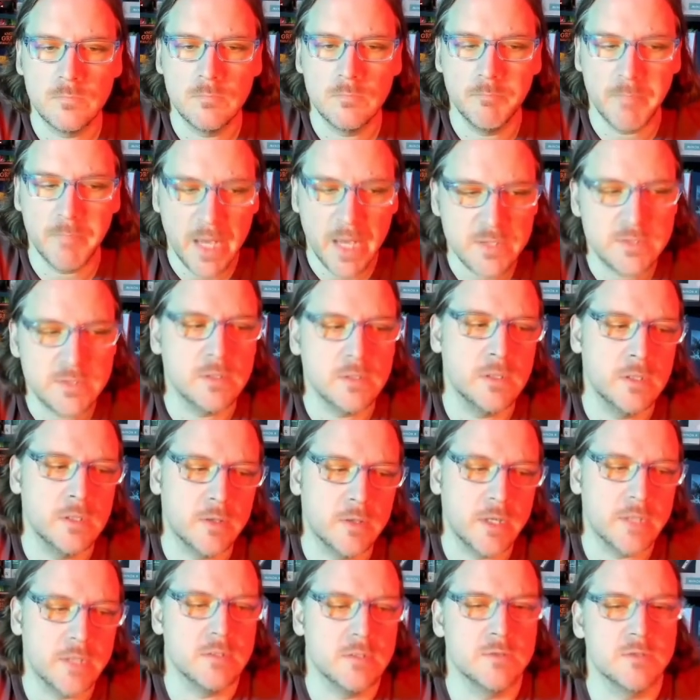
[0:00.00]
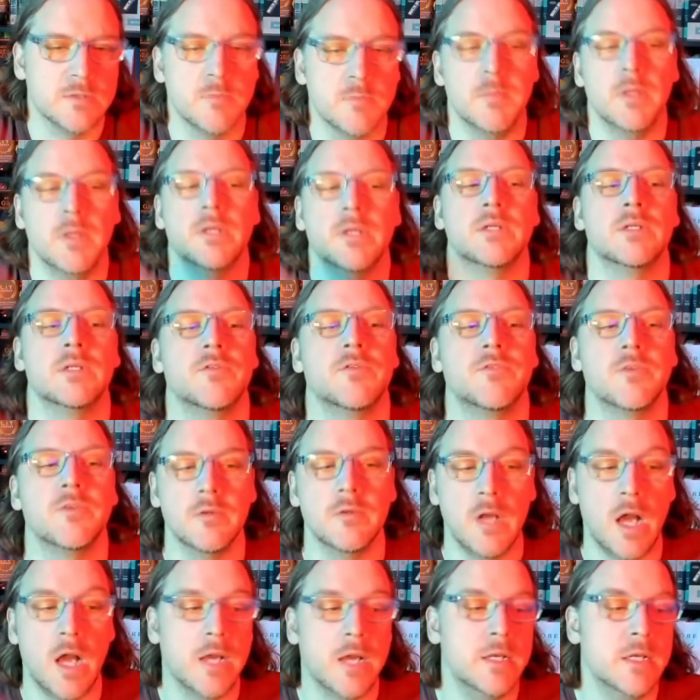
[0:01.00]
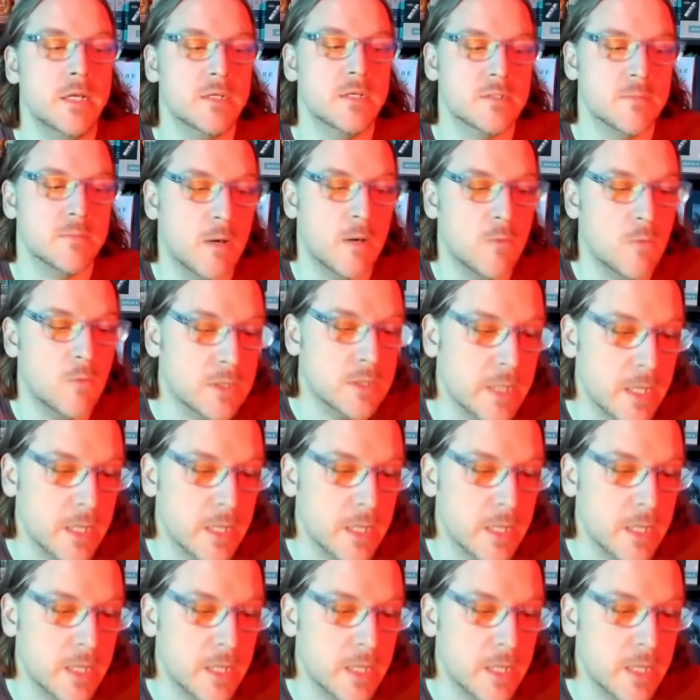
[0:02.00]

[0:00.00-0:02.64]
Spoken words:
basically, because there's a million different ideas about what